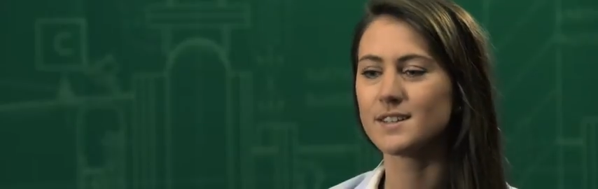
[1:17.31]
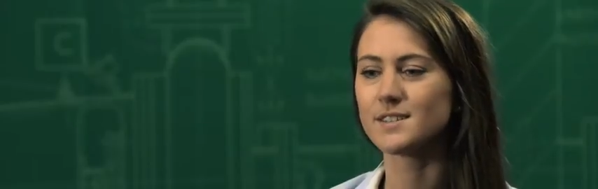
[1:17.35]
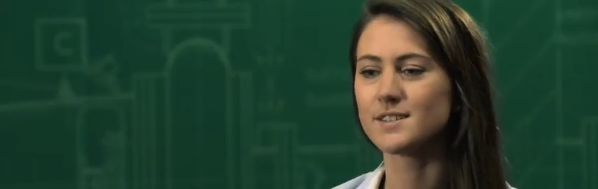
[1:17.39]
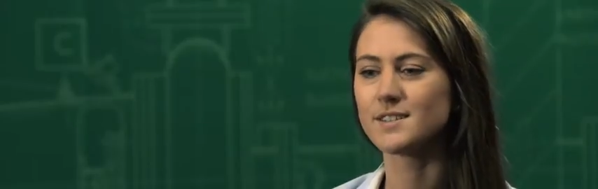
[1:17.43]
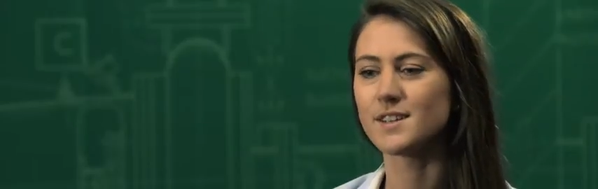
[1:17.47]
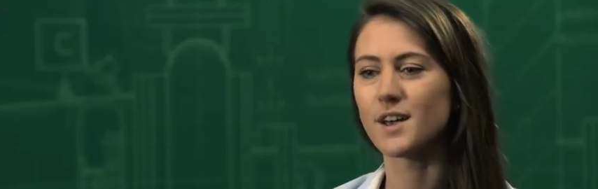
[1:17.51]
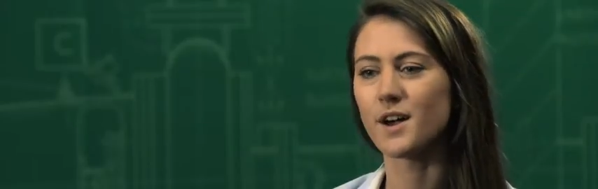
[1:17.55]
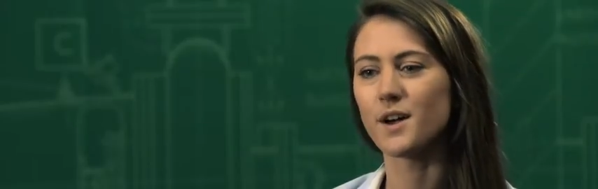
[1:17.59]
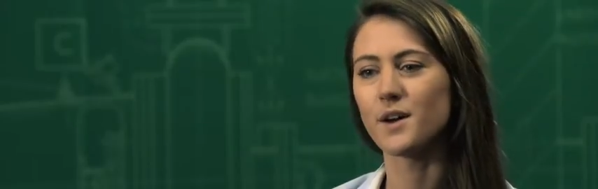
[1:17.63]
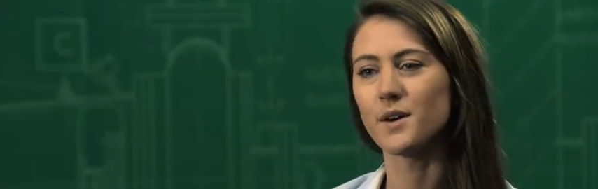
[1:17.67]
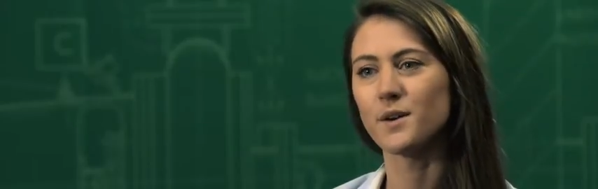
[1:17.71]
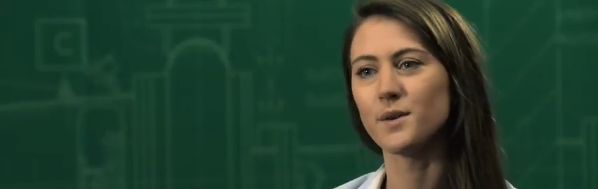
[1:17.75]

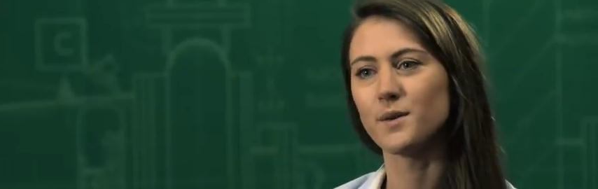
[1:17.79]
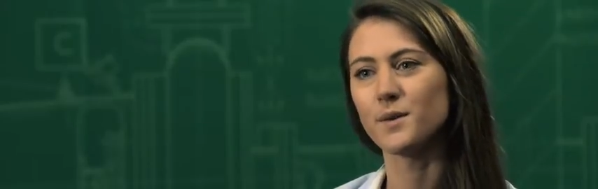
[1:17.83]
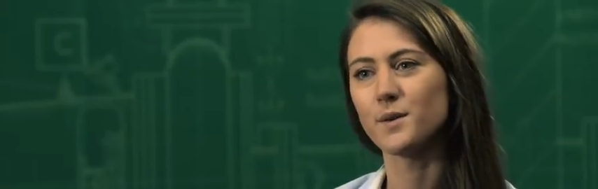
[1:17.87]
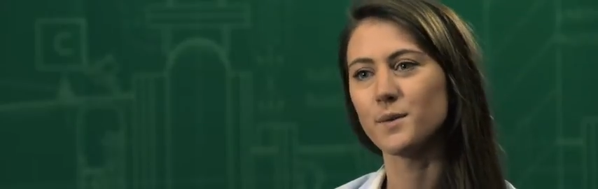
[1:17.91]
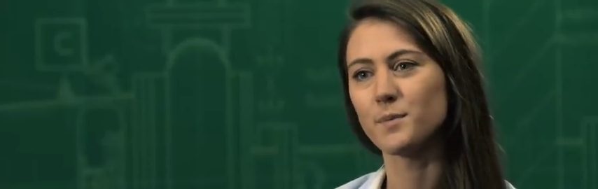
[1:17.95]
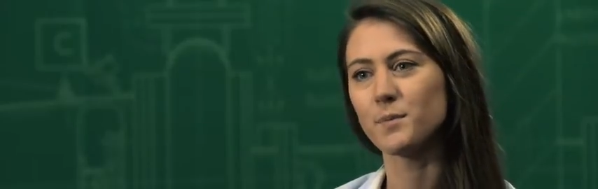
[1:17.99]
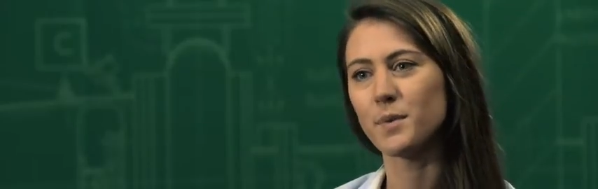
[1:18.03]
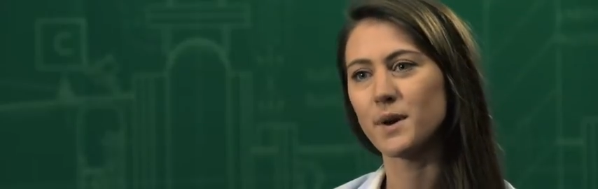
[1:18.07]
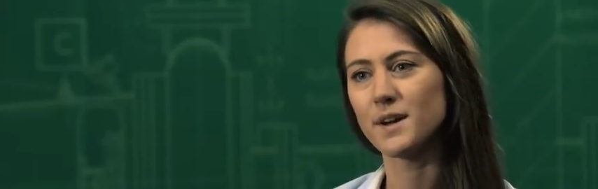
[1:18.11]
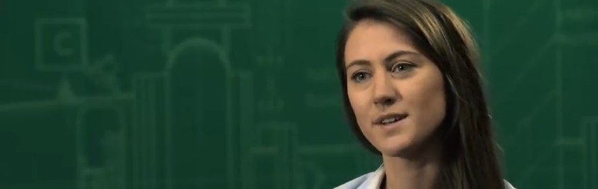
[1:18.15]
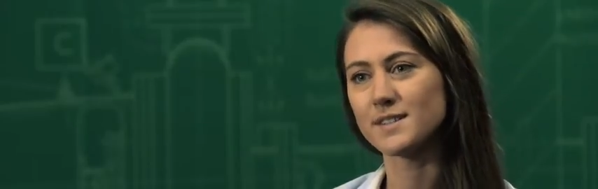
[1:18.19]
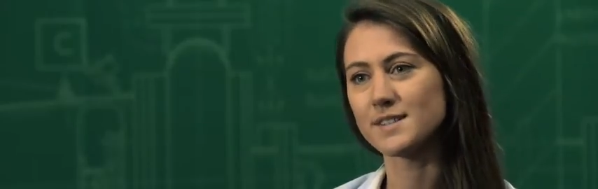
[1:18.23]

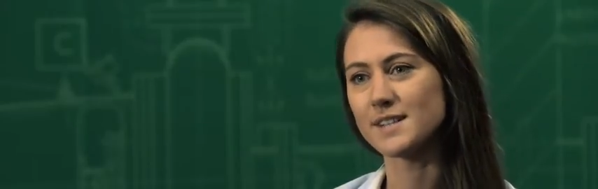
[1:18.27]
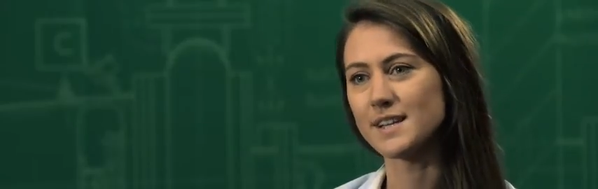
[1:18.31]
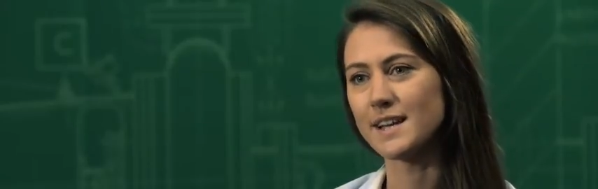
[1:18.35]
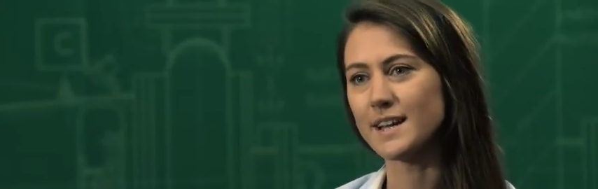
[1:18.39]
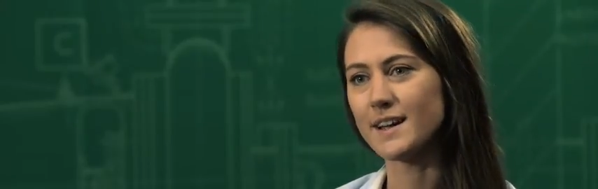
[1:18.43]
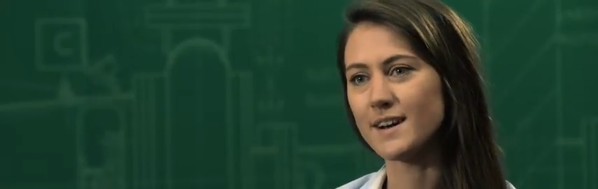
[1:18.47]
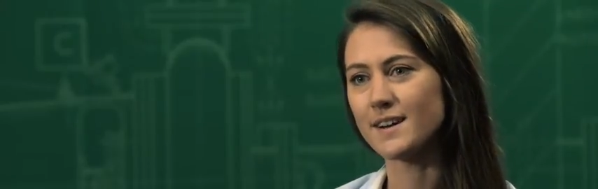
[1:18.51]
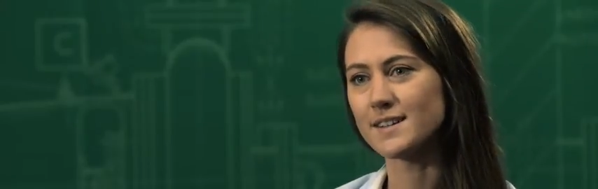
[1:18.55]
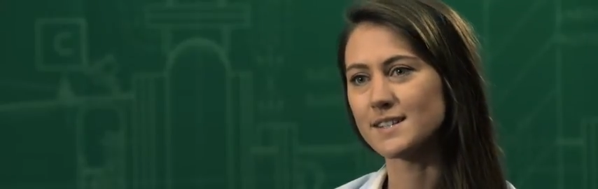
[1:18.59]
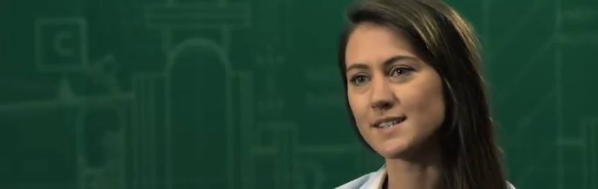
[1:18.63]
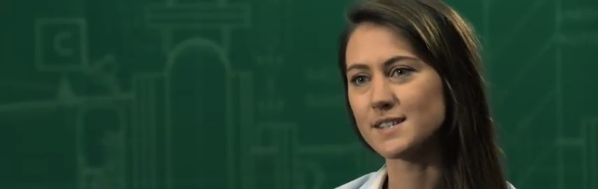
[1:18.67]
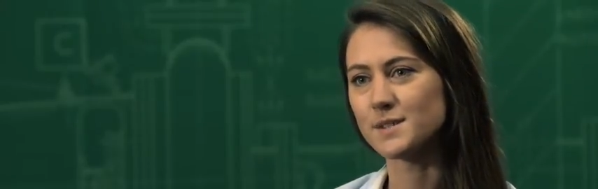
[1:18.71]
So
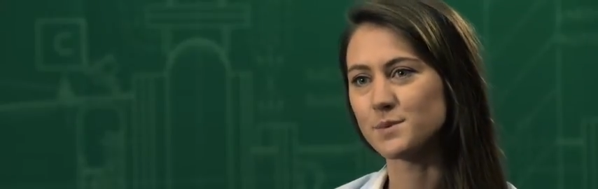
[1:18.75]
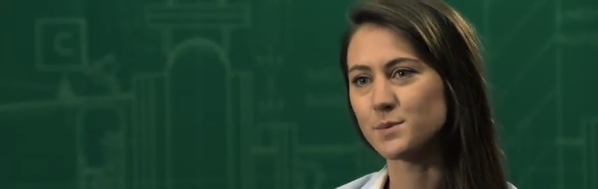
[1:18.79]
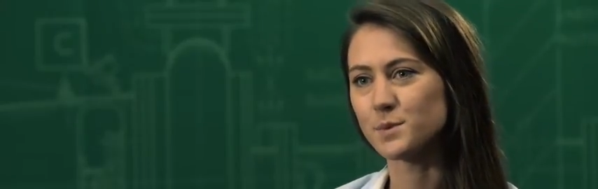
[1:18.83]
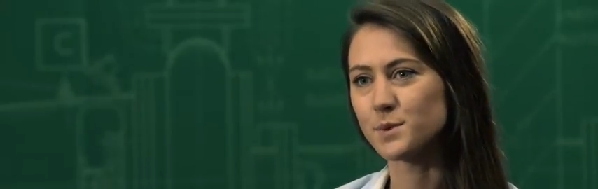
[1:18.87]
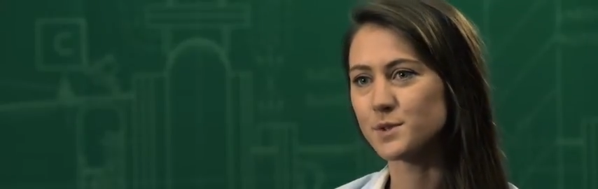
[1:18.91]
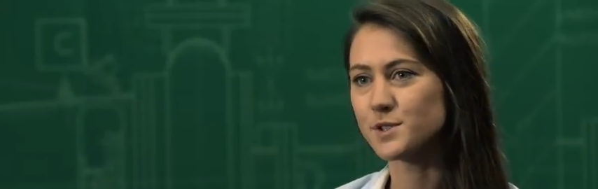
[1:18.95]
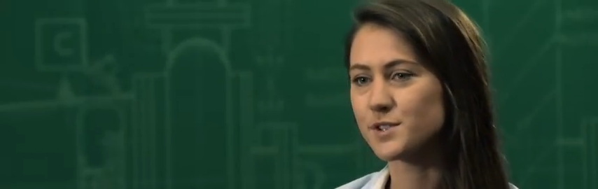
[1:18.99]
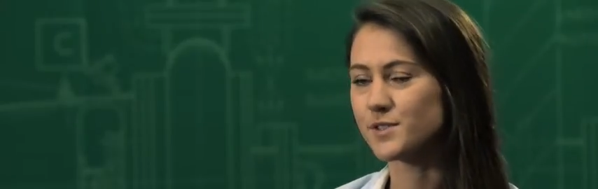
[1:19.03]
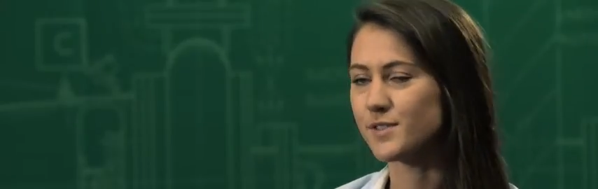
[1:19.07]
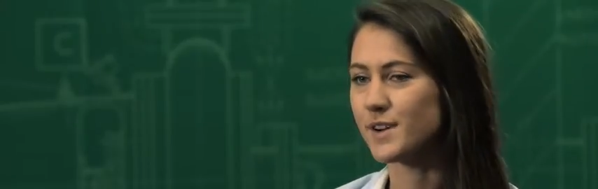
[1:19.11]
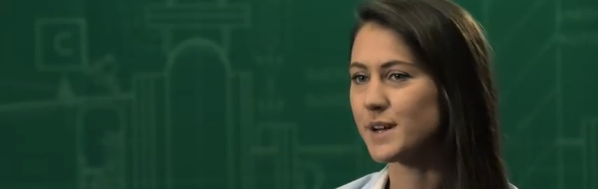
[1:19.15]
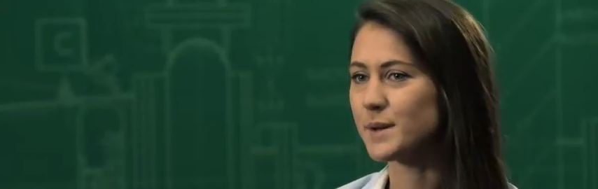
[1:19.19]
personally, I did a
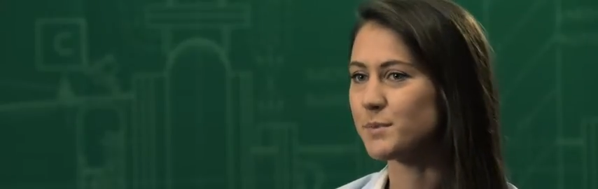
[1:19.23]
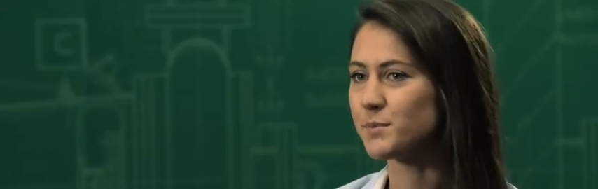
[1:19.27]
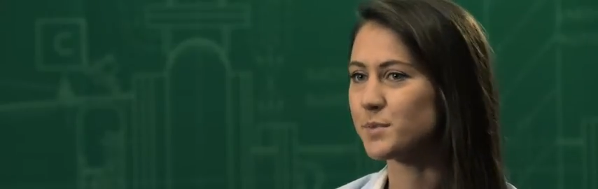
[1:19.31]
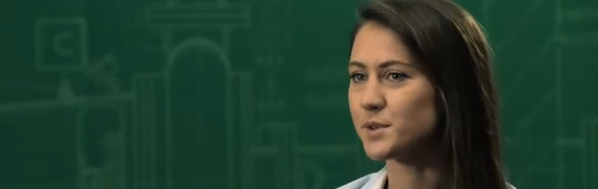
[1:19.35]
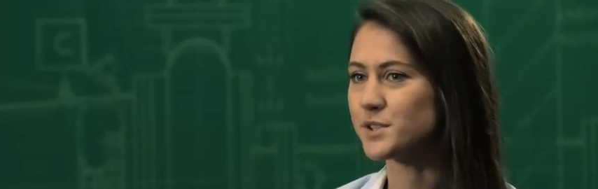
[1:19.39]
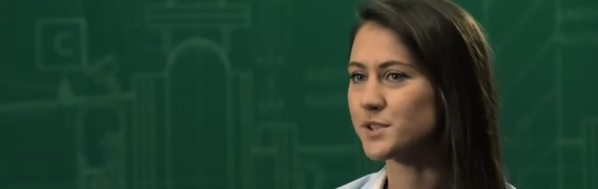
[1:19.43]
water aid